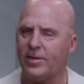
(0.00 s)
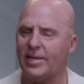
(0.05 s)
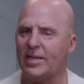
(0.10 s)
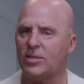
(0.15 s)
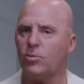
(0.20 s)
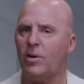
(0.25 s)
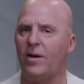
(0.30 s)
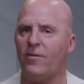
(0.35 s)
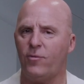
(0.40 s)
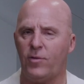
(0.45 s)
and
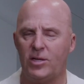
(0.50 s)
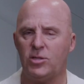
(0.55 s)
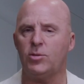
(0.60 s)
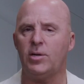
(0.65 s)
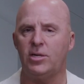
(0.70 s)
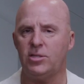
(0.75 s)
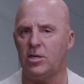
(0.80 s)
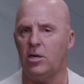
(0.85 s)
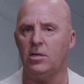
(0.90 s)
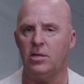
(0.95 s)
that's why French
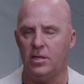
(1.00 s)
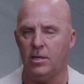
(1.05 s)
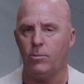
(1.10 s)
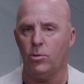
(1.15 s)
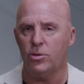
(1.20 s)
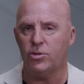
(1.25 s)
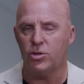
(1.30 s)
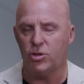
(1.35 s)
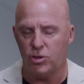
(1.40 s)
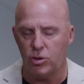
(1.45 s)
fries are the
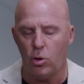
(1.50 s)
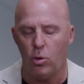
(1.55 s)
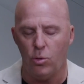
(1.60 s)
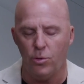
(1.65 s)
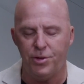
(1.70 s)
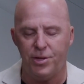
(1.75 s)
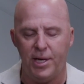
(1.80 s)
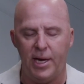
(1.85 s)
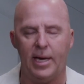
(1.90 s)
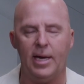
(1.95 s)
most
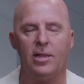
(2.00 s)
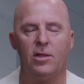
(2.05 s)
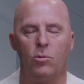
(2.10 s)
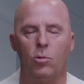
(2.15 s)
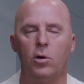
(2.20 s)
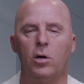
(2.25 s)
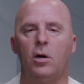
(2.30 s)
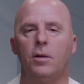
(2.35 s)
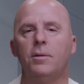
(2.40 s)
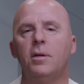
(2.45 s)
sold thing in the
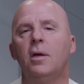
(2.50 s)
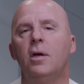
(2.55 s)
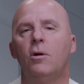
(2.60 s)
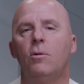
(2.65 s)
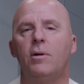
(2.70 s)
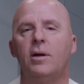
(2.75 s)
world